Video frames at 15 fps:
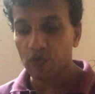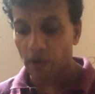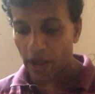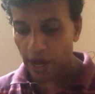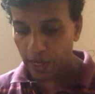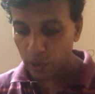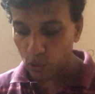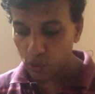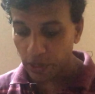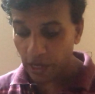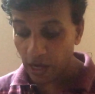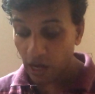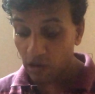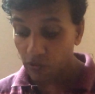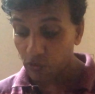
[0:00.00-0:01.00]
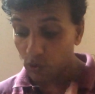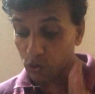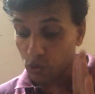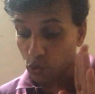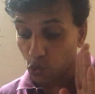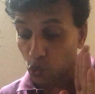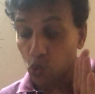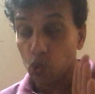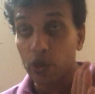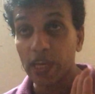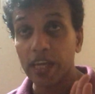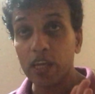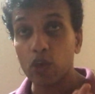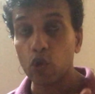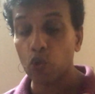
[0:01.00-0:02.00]
value, therefore 2
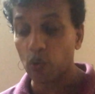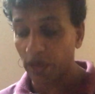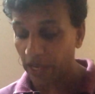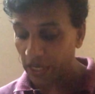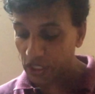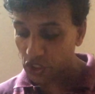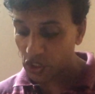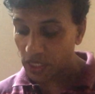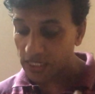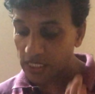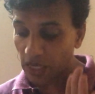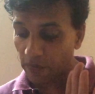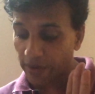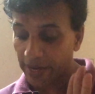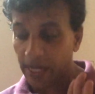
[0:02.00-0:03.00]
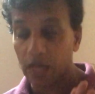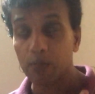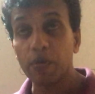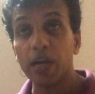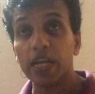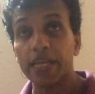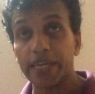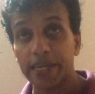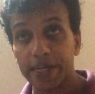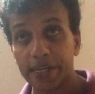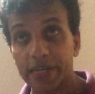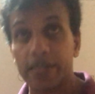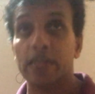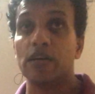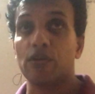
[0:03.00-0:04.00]
equations available
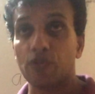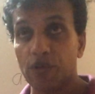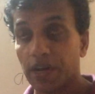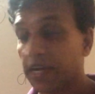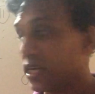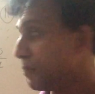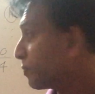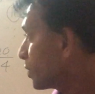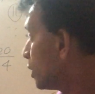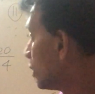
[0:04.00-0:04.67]
here, right?